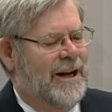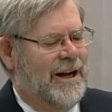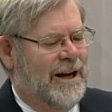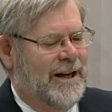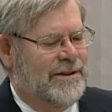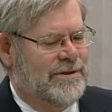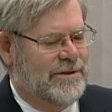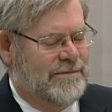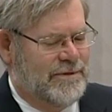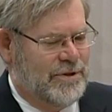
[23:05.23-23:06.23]
As the
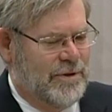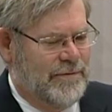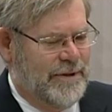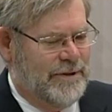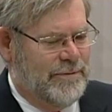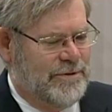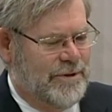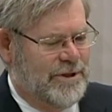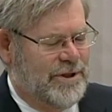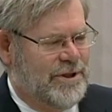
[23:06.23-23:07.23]
school fund was
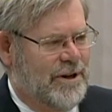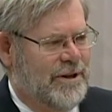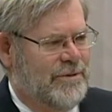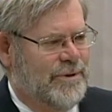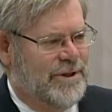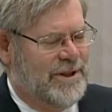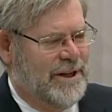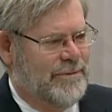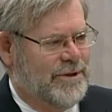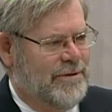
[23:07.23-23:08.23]
originally started when the
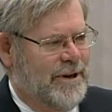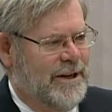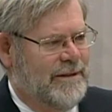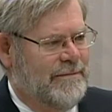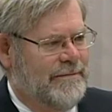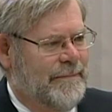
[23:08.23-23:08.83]
state was created,